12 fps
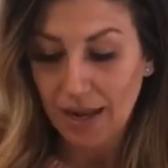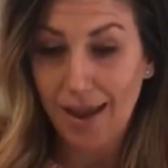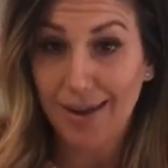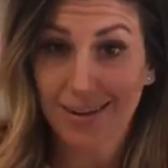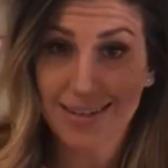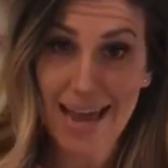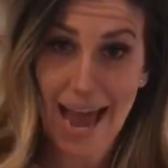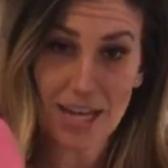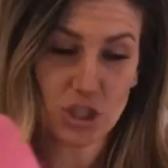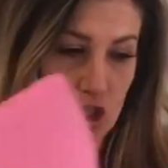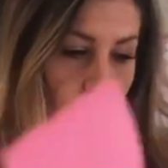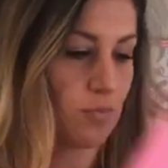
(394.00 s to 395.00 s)
and
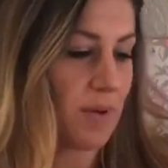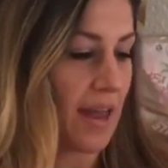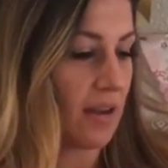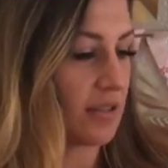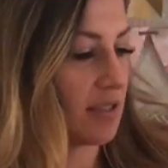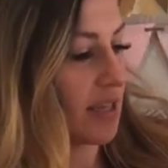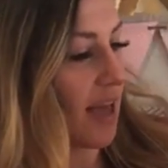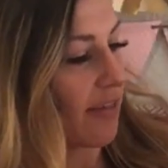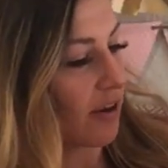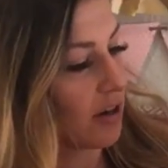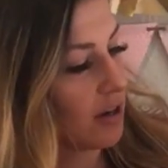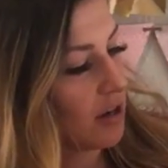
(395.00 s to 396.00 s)
attach 2 petals
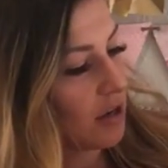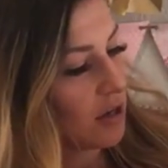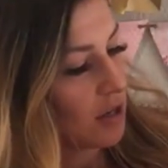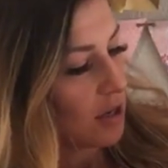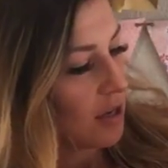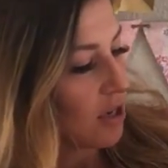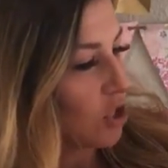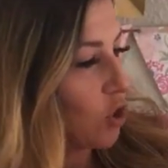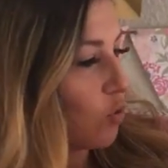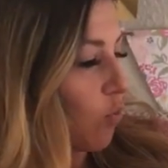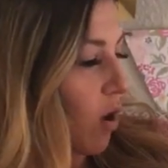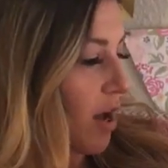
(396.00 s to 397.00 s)
together. And
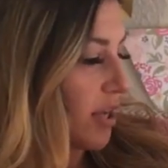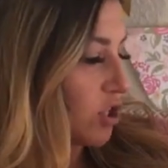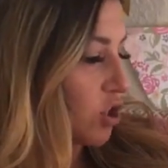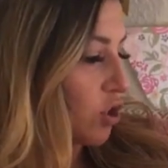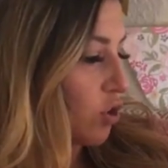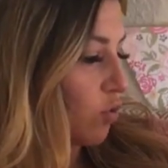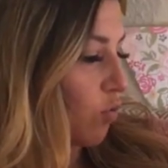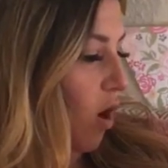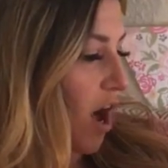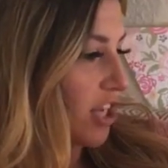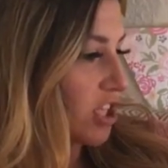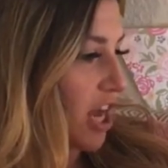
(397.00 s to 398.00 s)
you want to
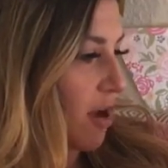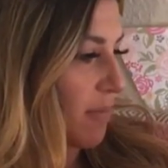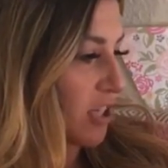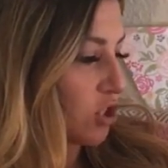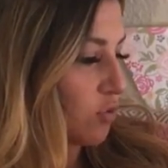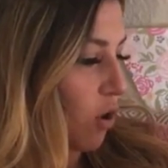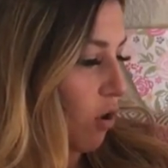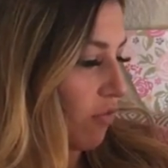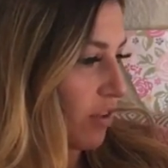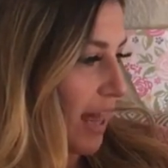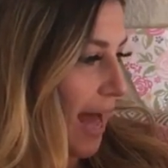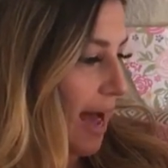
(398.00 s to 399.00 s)
watch how much you
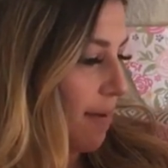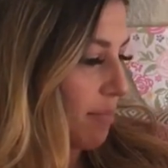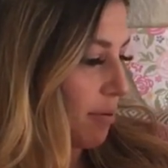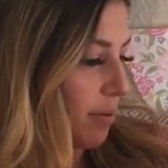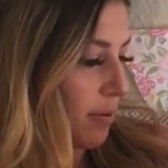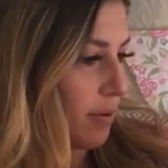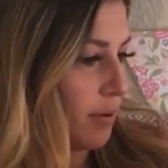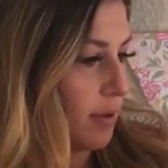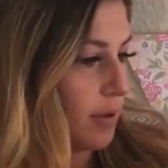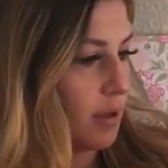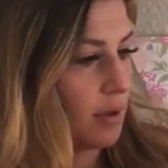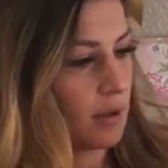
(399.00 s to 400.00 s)
overlap,
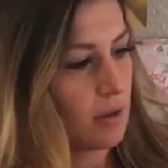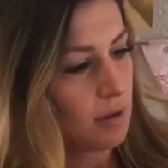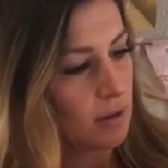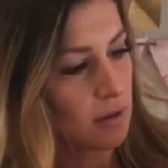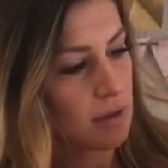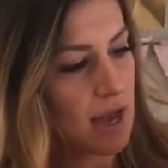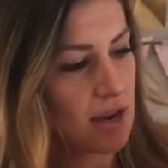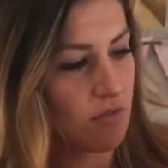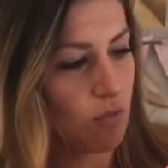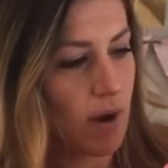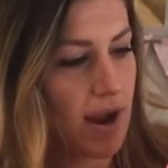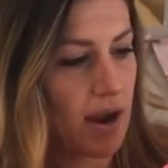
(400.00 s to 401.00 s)
kind
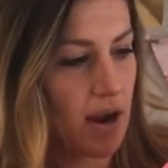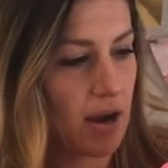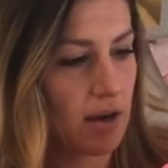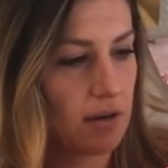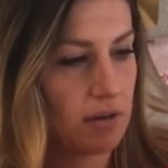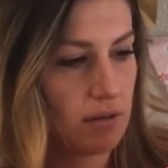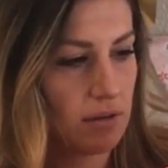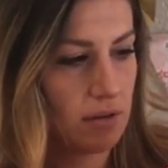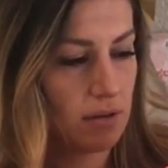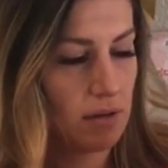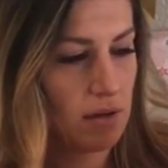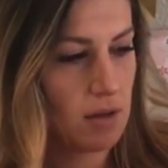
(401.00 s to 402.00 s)
of where
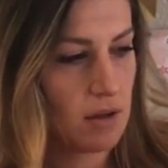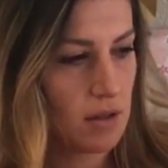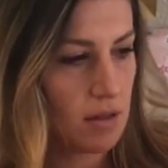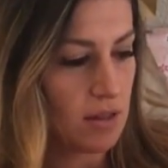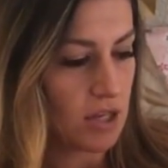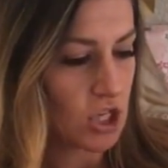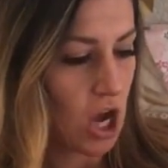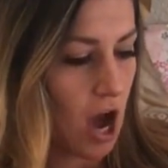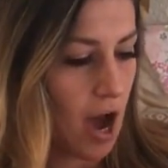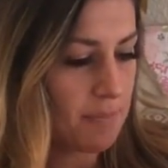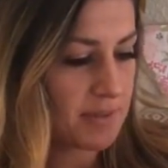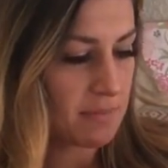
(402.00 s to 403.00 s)
the
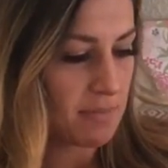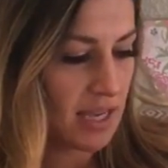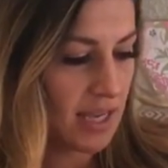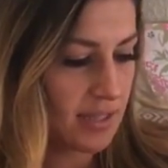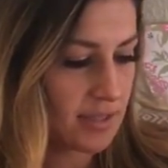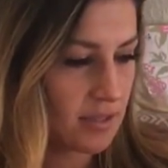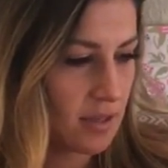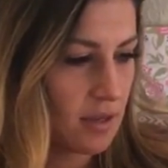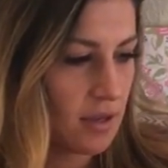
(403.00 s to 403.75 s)
tops meet,